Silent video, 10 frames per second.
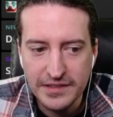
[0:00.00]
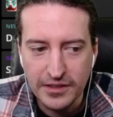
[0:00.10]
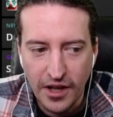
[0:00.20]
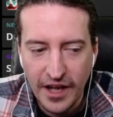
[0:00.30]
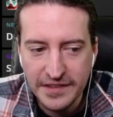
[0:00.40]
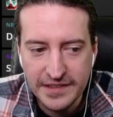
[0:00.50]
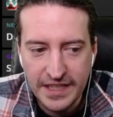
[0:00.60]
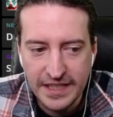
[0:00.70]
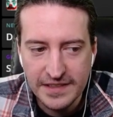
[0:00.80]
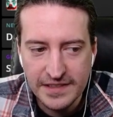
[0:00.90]
lost
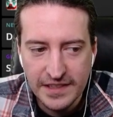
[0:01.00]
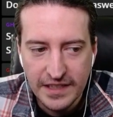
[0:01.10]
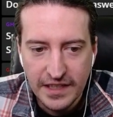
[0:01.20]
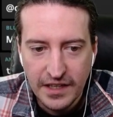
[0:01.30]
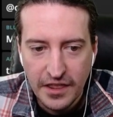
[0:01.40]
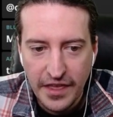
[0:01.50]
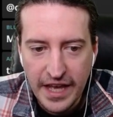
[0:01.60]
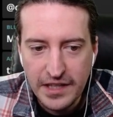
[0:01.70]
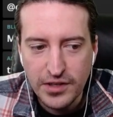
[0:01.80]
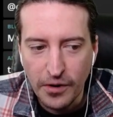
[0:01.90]
seats,
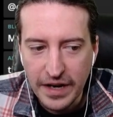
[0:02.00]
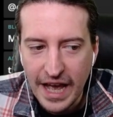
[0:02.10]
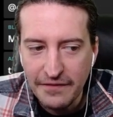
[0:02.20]
they don't have